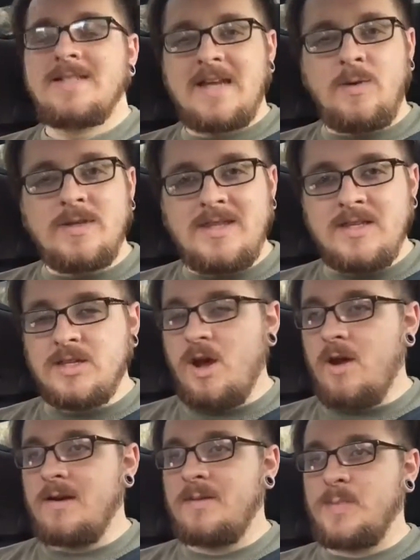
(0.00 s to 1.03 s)
Now with this
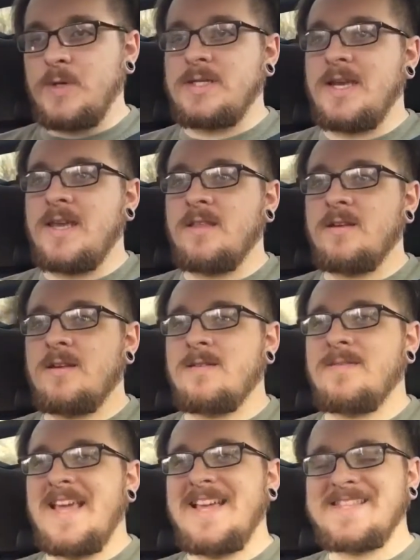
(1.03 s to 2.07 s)
car in
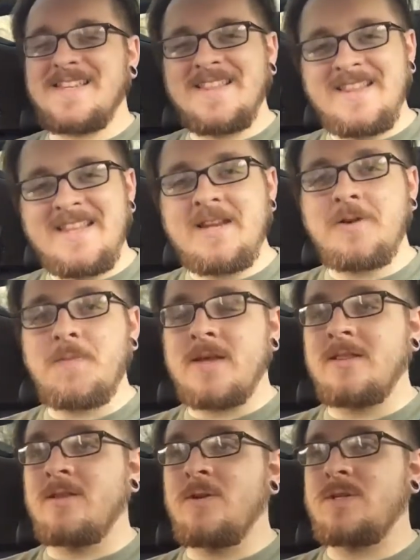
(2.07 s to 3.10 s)
particular, it's a little
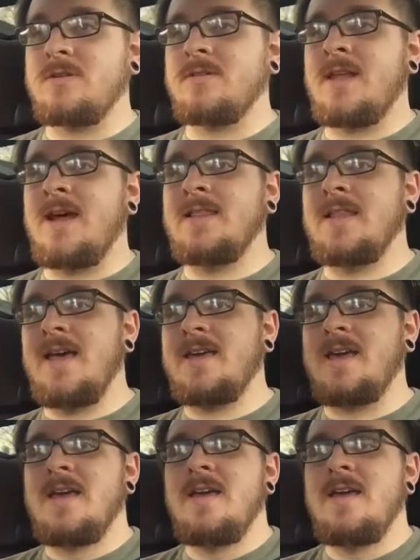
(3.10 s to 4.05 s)
bit looser than I like,